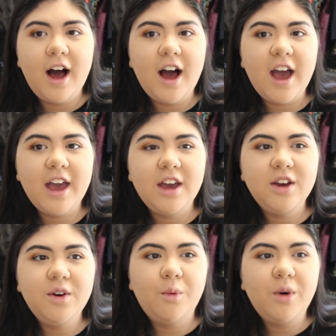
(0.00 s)

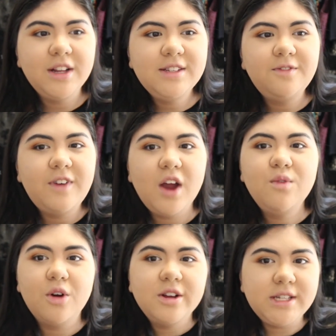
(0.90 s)
I wanted to
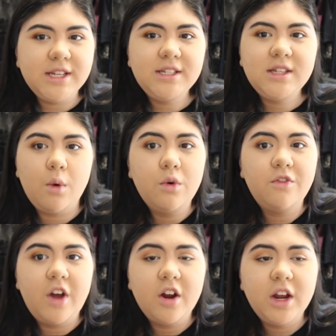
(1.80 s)
find roses that were
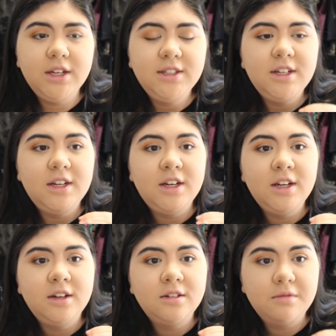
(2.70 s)
very
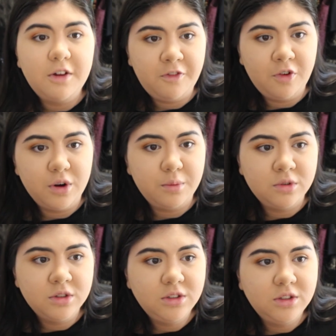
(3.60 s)

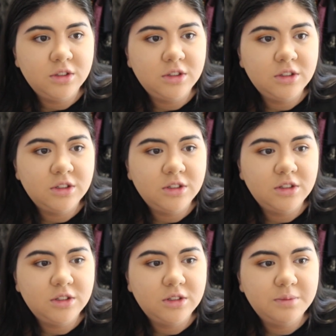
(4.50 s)
affordable
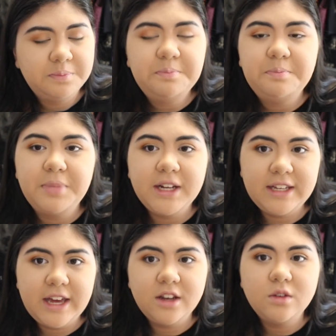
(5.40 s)

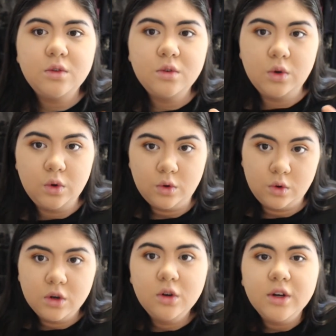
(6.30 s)
but yet
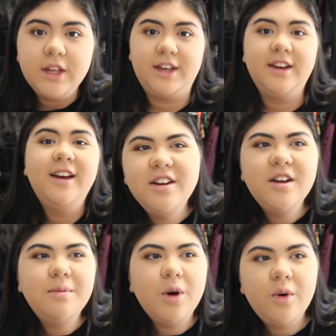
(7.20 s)
good looking. I ended
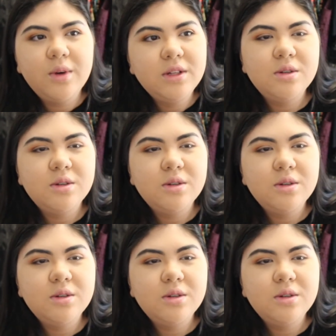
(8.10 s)
up going